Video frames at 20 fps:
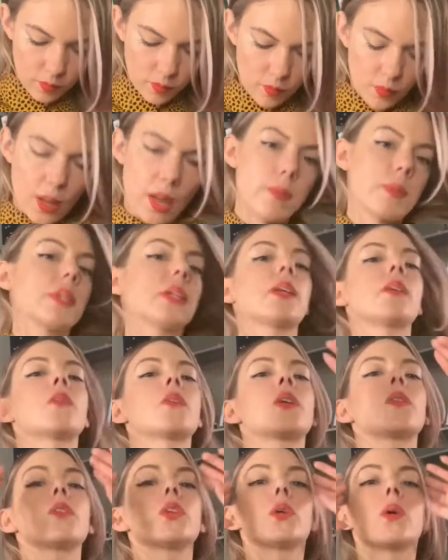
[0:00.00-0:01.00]
I mean, even if
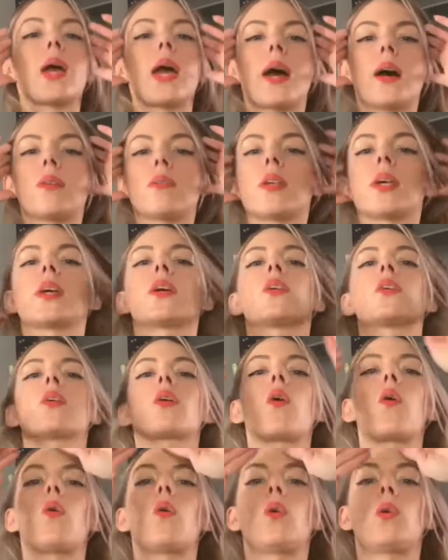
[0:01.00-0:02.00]
you have like an
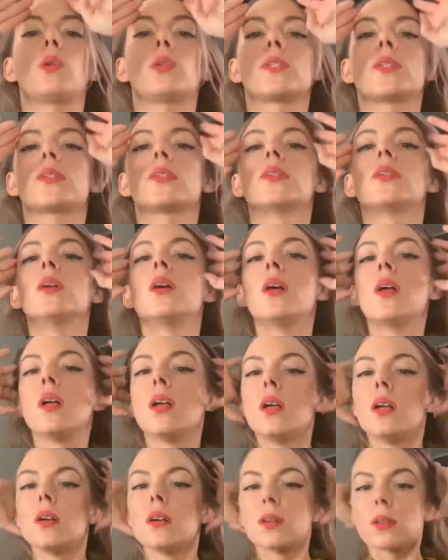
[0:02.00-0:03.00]
old
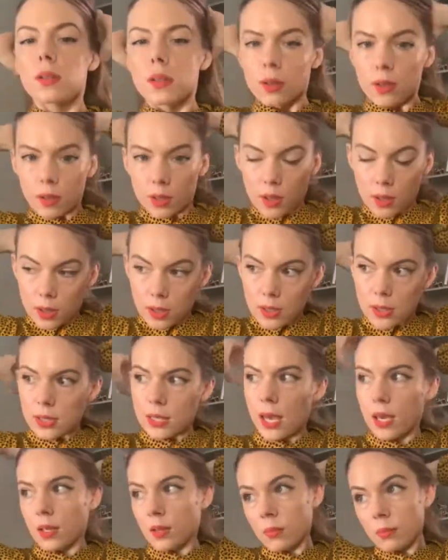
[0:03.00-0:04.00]

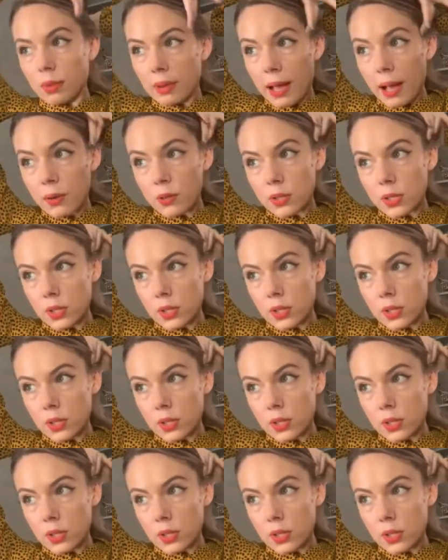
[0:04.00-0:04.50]
satin blouse or